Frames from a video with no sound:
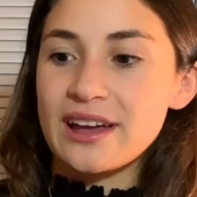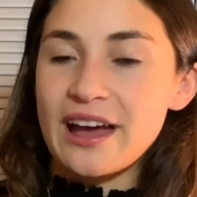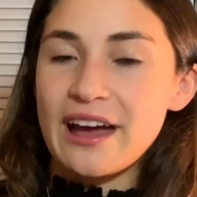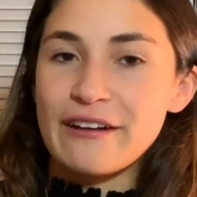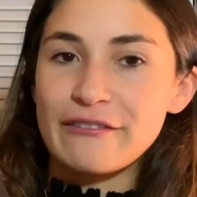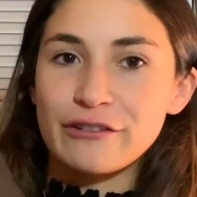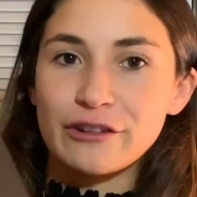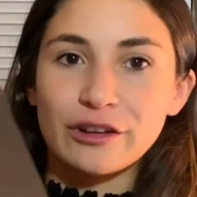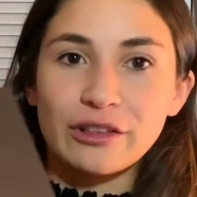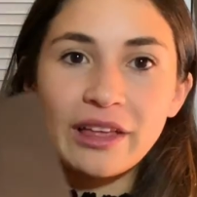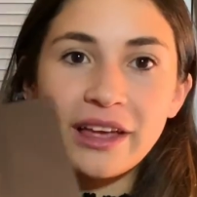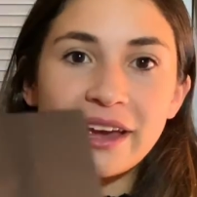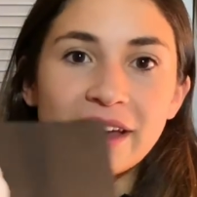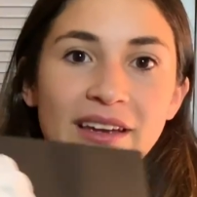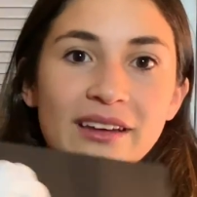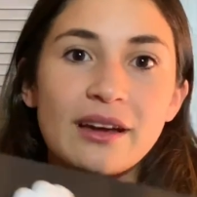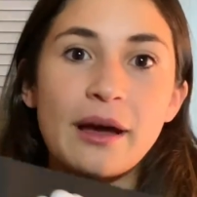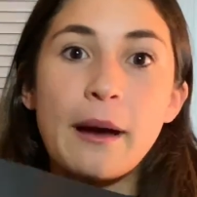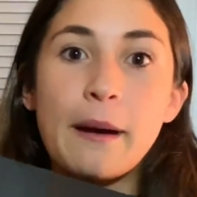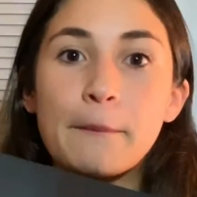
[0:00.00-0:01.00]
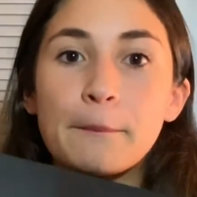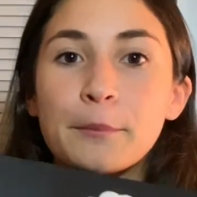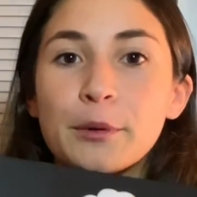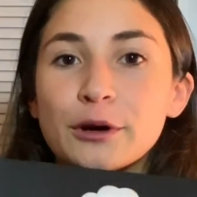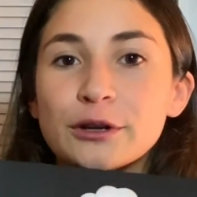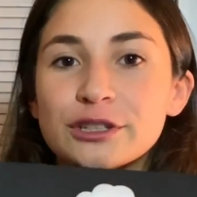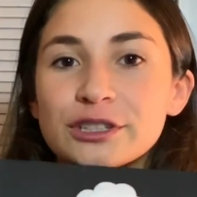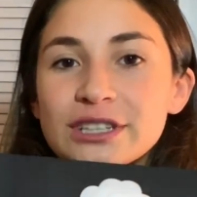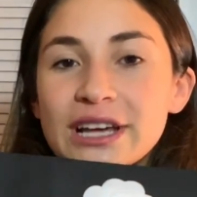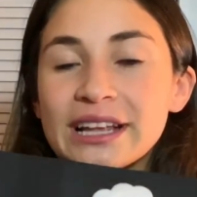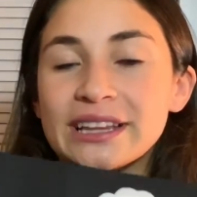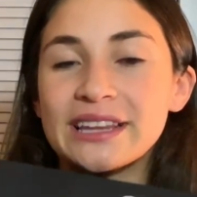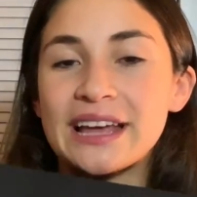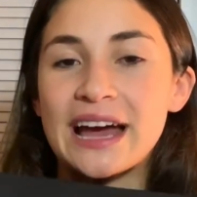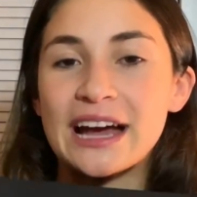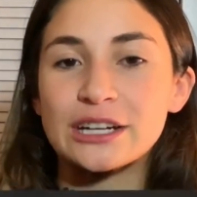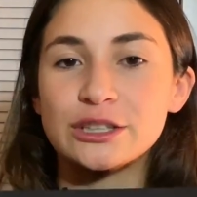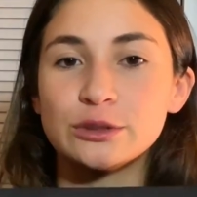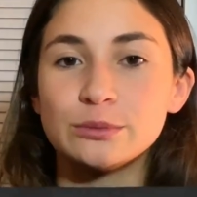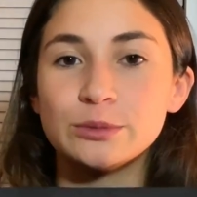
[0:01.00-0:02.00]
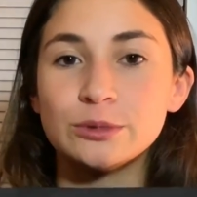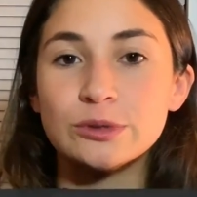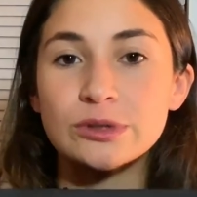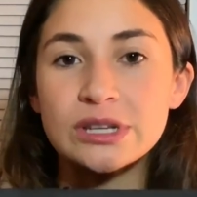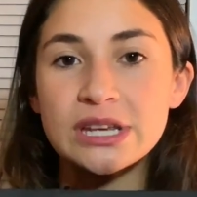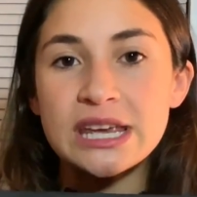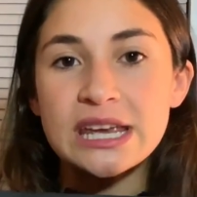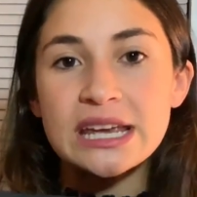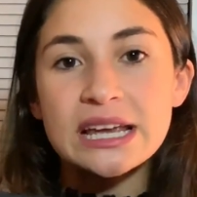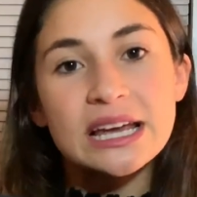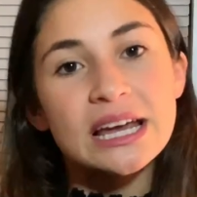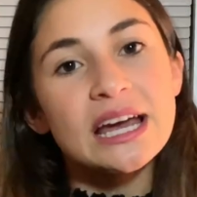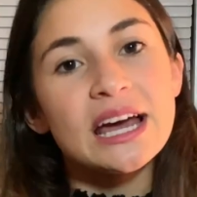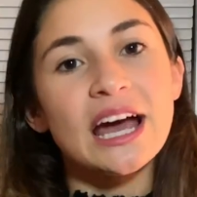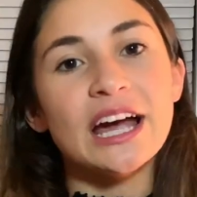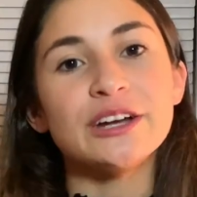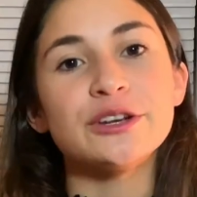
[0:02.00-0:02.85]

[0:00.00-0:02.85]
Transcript: ever like purchase at the actual boutique.